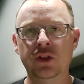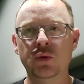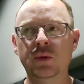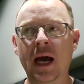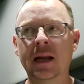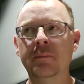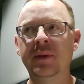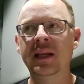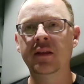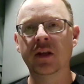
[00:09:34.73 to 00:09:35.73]
You gotta
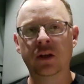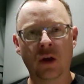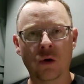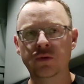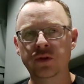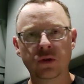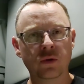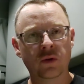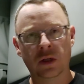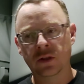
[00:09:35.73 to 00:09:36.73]
be the
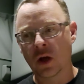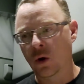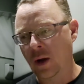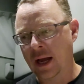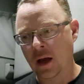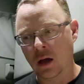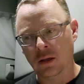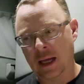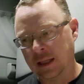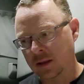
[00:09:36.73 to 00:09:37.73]
go-to, the know-how,
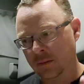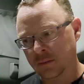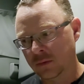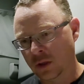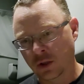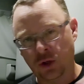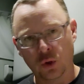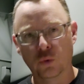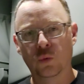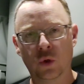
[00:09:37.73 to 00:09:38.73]
like the
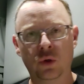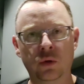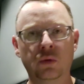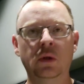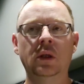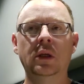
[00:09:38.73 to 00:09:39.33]
guru